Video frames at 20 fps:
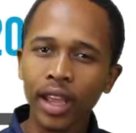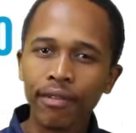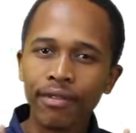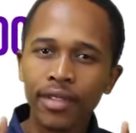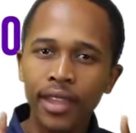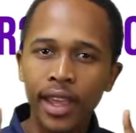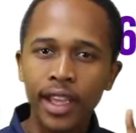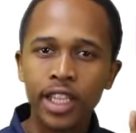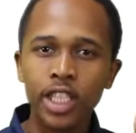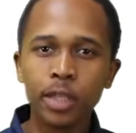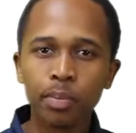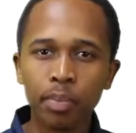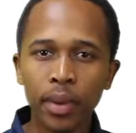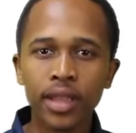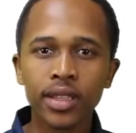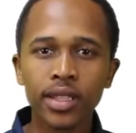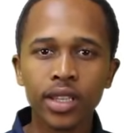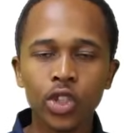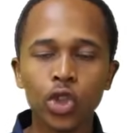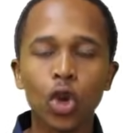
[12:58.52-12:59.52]
if the
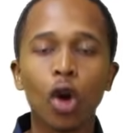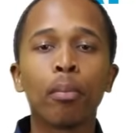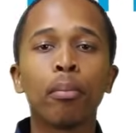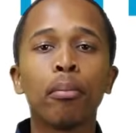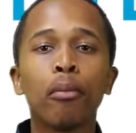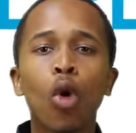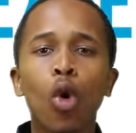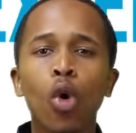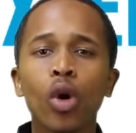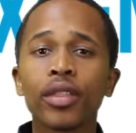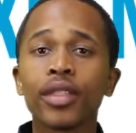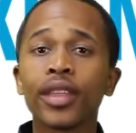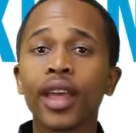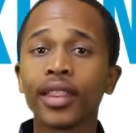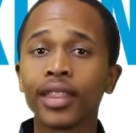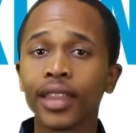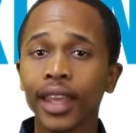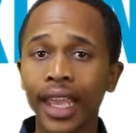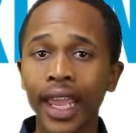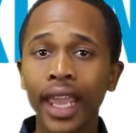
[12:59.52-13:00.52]
expenses are more
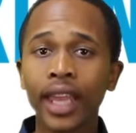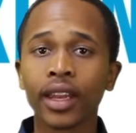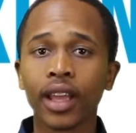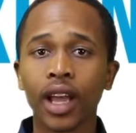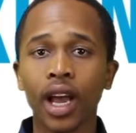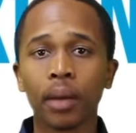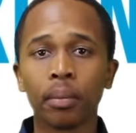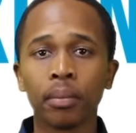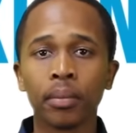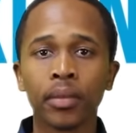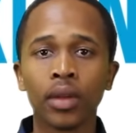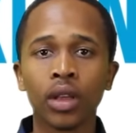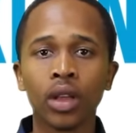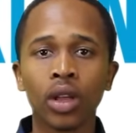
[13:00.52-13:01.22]
than the income?